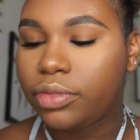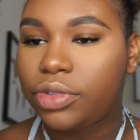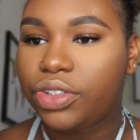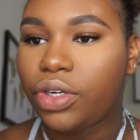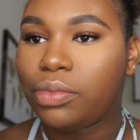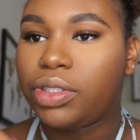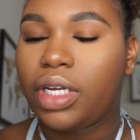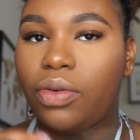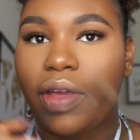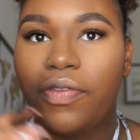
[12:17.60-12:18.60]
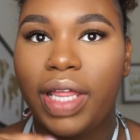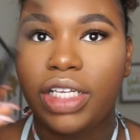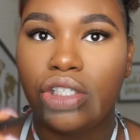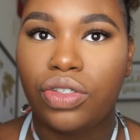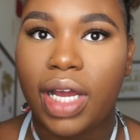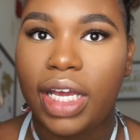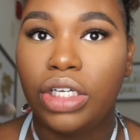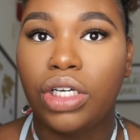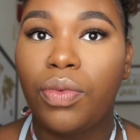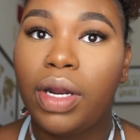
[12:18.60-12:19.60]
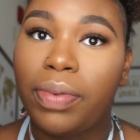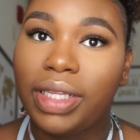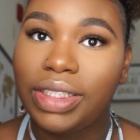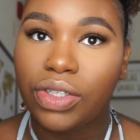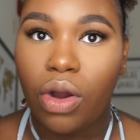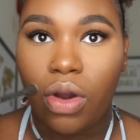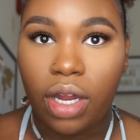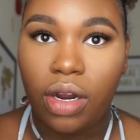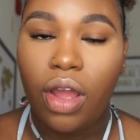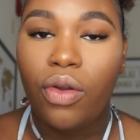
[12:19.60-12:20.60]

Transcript: So I'm just going to wait for that to dry. You don't want to put this on